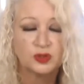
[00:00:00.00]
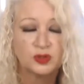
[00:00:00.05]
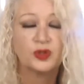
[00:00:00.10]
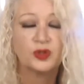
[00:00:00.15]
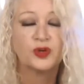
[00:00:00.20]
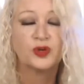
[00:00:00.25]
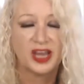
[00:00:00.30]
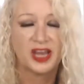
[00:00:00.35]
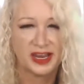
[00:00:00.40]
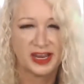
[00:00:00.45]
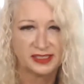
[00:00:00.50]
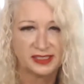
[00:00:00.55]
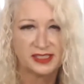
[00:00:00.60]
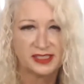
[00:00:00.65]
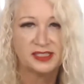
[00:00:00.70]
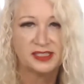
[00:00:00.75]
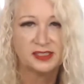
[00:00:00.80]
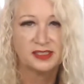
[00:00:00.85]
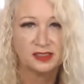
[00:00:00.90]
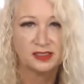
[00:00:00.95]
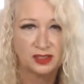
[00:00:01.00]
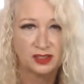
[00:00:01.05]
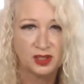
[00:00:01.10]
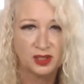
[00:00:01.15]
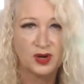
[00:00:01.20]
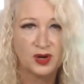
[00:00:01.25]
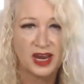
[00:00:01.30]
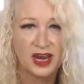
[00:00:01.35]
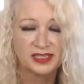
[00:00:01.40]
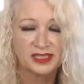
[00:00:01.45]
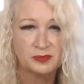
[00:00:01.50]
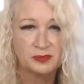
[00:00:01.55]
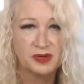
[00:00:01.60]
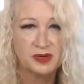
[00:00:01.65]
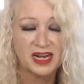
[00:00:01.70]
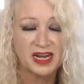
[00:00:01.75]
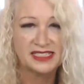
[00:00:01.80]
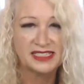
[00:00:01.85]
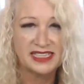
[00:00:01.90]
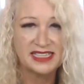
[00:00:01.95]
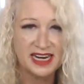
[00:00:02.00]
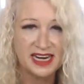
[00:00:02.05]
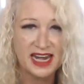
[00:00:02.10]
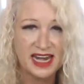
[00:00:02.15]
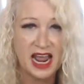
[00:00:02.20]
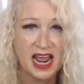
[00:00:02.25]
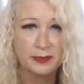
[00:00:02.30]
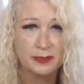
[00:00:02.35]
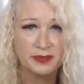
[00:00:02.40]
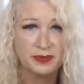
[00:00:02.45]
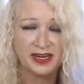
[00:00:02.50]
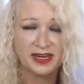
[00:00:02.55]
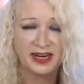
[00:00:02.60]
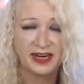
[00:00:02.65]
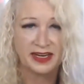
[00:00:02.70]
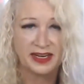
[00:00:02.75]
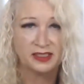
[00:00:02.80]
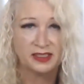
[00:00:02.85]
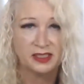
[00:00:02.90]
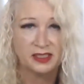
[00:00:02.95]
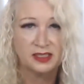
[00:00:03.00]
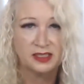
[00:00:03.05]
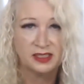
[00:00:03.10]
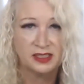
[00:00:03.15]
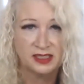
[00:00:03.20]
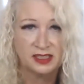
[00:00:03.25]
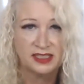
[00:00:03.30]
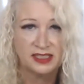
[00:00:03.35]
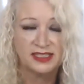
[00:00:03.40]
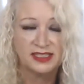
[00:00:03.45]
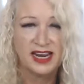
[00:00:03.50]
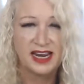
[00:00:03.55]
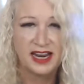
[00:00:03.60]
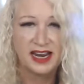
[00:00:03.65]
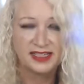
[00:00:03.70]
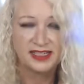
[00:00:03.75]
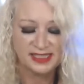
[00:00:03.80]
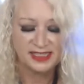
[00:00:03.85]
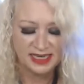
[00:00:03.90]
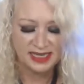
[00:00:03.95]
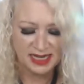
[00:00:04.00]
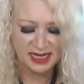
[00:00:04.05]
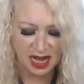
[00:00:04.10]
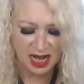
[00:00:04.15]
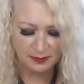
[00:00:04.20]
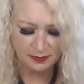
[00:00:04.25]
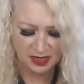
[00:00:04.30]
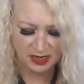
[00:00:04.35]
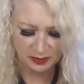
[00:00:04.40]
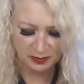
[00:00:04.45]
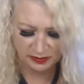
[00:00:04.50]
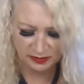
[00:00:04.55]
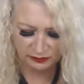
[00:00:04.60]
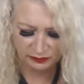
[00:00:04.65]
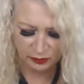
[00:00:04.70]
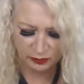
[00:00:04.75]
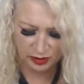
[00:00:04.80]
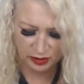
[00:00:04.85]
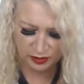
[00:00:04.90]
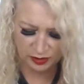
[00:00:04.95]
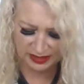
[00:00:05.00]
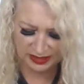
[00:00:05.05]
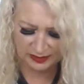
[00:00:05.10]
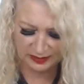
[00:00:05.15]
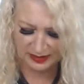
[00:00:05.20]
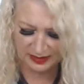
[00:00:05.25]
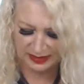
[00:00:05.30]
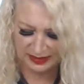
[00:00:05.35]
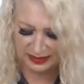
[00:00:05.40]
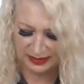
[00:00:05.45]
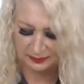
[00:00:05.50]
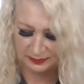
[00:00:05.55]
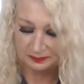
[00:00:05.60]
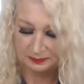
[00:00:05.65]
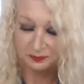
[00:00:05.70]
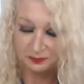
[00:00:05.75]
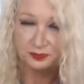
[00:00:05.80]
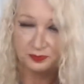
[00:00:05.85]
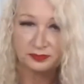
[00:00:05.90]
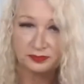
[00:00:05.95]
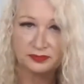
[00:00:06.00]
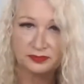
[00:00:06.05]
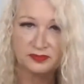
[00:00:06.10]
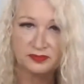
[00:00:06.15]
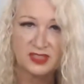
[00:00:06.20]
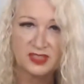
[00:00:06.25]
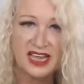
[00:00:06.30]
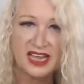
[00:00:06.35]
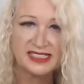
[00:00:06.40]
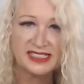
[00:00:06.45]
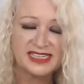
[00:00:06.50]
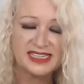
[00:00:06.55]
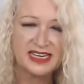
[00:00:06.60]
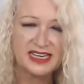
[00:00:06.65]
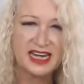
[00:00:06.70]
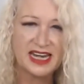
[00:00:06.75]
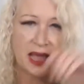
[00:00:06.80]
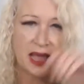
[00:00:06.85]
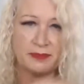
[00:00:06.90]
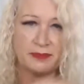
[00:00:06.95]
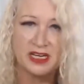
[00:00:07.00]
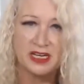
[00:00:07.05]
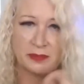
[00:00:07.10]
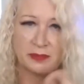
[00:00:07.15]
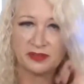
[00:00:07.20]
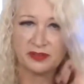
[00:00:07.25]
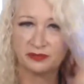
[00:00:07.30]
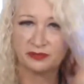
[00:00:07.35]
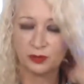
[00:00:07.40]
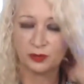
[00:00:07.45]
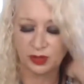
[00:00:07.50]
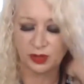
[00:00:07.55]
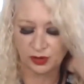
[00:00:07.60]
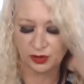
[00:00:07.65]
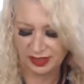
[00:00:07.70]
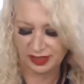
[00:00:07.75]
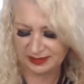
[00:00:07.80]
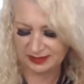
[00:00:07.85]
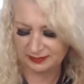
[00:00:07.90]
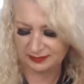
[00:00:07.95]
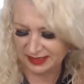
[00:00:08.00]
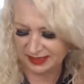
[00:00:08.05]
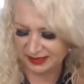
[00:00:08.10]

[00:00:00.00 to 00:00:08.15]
Yeah. Correct. But I see it happening. Yeah, I see it happening before Christmas. I see it happening before Christmas.